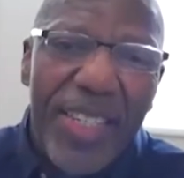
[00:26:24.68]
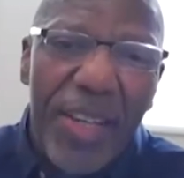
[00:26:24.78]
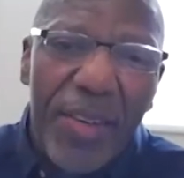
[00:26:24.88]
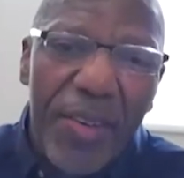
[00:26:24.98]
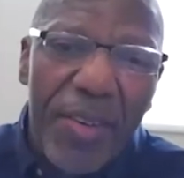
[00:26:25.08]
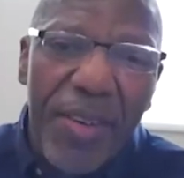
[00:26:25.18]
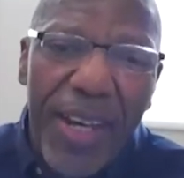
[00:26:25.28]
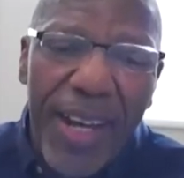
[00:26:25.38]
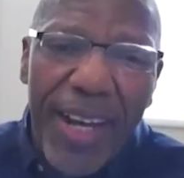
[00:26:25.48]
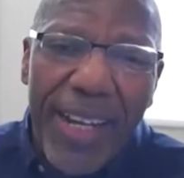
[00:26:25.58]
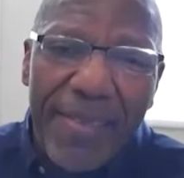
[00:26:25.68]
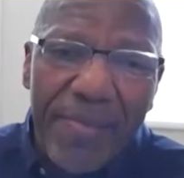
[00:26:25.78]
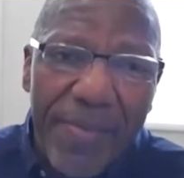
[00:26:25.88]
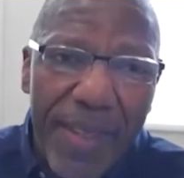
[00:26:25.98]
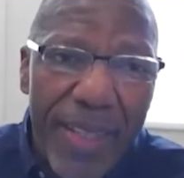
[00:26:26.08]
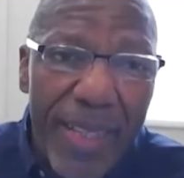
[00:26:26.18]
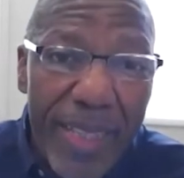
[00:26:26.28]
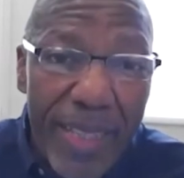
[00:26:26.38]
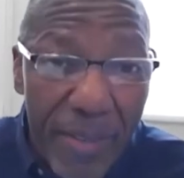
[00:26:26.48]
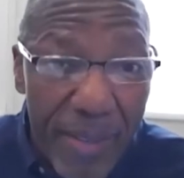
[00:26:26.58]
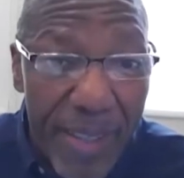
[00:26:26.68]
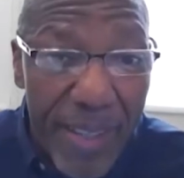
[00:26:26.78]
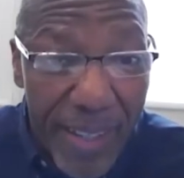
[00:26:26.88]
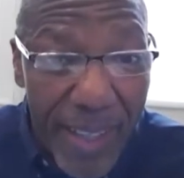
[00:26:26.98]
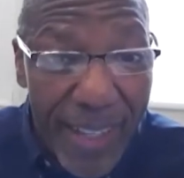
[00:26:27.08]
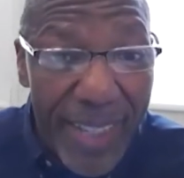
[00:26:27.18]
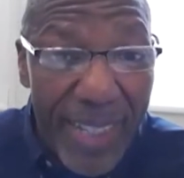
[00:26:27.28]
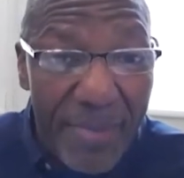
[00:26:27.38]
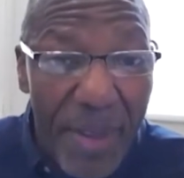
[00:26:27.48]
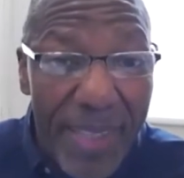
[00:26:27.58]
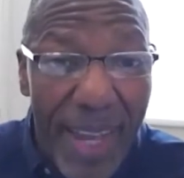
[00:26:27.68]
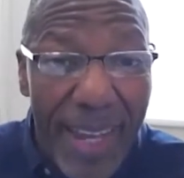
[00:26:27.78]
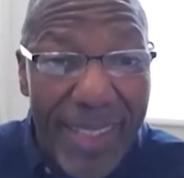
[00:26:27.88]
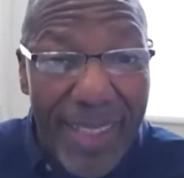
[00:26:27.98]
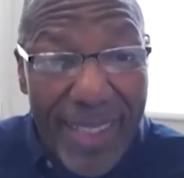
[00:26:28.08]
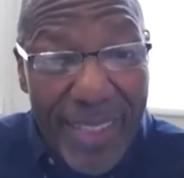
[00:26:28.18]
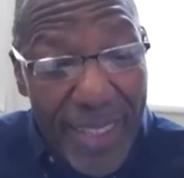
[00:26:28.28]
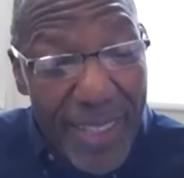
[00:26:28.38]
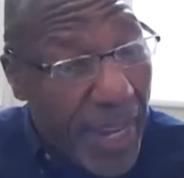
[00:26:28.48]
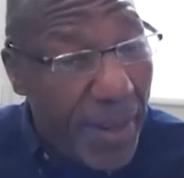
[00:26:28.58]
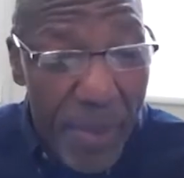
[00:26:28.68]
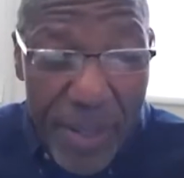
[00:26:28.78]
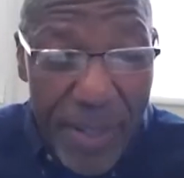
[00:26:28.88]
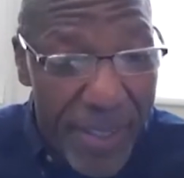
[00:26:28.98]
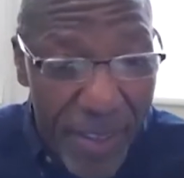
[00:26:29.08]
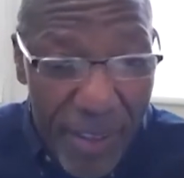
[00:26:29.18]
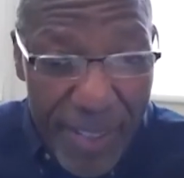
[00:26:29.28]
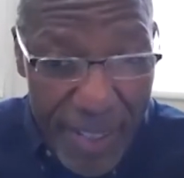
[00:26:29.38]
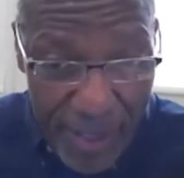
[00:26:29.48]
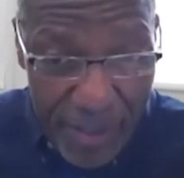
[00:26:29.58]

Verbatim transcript: So um, there was the acknowledgement that the neighborhoods aren't